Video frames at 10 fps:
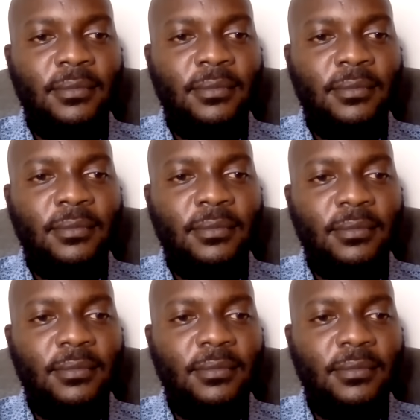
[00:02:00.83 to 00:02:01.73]

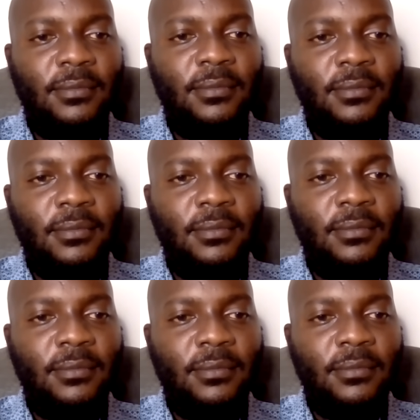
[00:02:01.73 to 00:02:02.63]

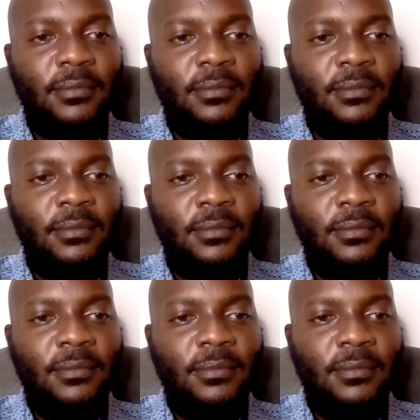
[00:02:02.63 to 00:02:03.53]

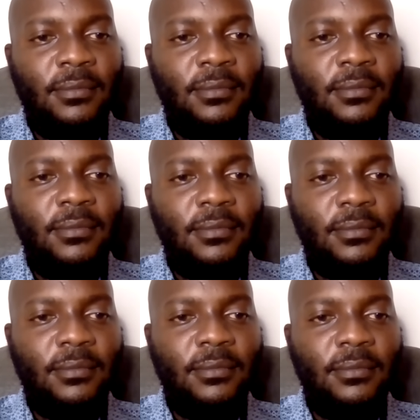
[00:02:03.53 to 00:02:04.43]

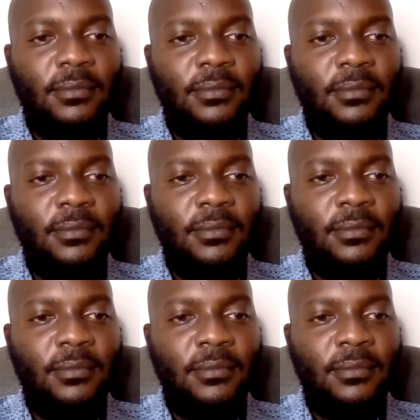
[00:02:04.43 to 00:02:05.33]

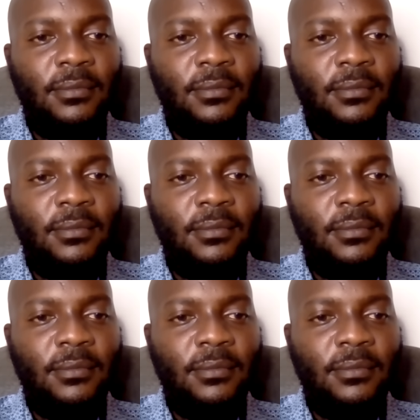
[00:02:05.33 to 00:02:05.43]
The person shown says nothing.